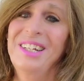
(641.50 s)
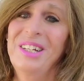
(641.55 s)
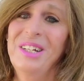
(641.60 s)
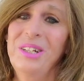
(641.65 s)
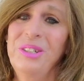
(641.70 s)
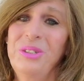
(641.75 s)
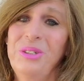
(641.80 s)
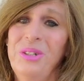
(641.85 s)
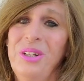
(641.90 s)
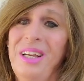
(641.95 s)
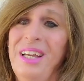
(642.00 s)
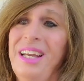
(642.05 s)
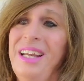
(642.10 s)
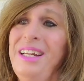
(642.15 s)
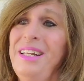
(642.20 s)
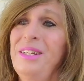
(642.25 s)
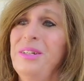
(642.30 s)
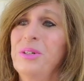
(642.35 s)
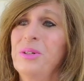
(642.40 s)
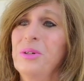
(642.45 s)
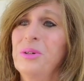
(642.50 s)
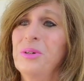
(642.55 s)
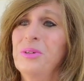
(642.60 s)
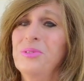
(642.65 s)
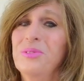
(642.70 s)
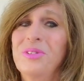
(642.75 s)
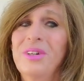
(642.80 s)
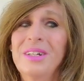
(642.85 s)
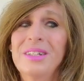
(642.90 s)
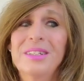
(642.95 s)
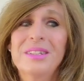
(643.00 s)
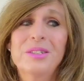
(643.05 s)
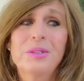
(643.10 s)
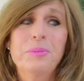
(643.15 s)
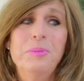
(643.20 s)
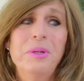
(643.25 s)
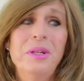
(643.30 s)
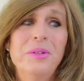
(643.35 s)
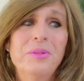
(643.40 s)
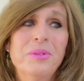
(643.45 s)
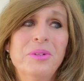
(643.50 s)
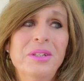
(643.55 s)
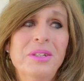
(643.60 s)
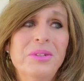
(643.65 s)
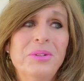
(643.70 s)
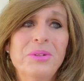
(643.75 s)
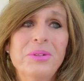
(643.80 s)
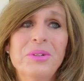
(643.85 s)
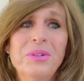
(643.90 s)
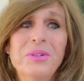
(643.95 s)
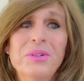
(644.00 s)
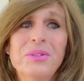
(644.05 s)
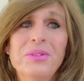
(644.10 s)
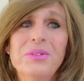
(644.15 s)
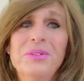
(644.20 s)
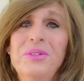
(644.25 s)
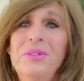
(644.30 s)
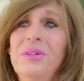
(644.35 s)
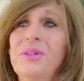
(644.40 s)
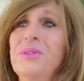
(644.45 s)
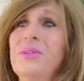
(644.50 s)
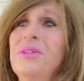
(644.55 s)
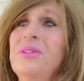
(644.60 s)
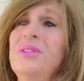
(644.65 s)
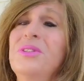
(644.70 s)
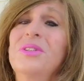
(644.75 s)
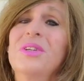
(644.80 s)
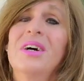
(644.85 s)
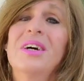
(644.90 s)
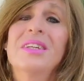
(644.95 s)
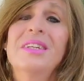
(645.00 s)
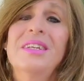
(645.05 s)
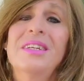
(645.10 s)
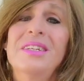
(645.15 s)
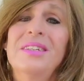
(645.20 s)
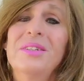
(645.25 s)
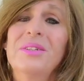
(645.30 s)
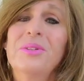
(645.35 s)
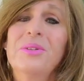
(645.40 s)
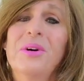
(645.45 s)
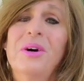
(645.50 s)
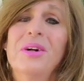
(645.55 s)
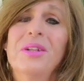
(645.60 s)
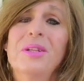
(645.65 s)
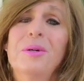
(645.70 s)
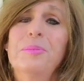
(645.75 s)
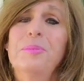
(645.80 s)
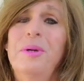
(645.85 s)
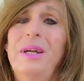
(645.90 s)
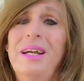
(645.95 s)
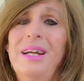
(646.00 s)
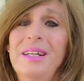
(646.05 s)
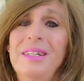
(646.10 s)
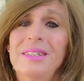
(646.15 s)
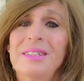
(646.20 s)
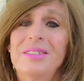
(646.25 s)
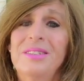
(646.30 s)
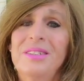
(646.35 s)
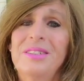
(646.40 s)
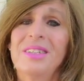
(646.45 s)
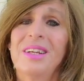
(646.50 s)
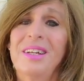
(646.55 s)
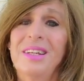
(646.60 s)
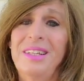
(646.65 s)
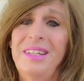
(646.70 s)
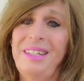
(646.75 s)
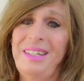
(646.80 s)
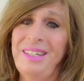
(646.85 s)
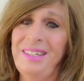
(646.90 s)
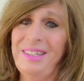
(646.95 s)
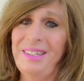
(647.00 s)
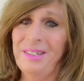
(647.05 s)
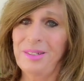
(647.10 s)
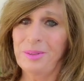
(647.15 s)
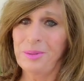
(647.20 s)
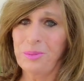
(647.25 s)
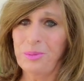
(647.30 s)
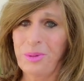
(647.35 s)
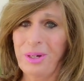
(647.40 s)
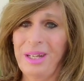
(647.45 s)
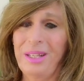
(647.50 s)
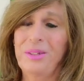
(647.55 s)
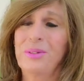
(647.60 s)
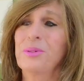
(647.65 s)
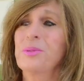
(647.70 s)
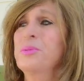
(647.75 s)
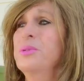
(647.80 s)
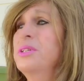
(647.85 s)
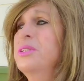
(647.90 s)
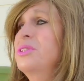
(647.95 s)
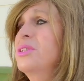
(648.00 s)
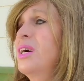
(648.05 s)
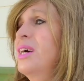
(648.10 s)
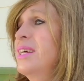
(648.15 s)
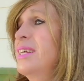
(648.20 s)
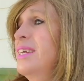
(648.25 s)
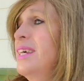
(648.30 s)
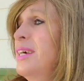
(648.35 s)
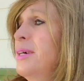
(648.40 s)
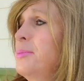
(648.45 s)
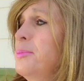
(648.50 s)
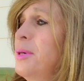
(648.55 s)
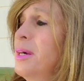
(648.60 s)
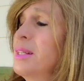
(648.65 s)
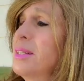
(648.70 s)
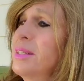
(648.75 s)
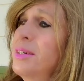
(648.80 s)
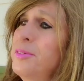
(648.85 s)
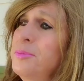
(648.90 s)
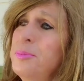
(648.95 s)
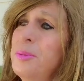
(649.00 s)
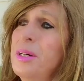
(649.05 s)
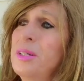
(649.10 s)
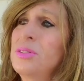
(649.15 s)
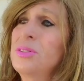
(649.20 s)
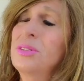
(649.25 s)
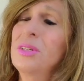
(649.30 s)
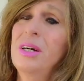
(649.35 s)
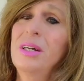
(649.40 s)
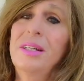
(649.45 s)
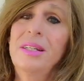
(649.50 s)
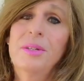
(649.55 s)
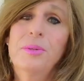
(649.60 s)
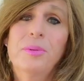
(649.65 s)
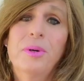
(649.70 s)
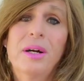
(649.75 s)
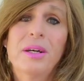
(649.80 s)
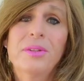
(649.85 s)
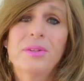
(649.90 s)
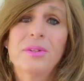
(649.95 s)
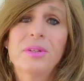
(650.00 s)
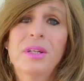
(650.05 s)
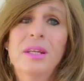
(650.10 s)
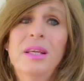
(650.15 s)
Because you hate it, girlfriend. Let's be real. You're you're a sunny. You're all about sunny weather, which I am. I love my sunny weather.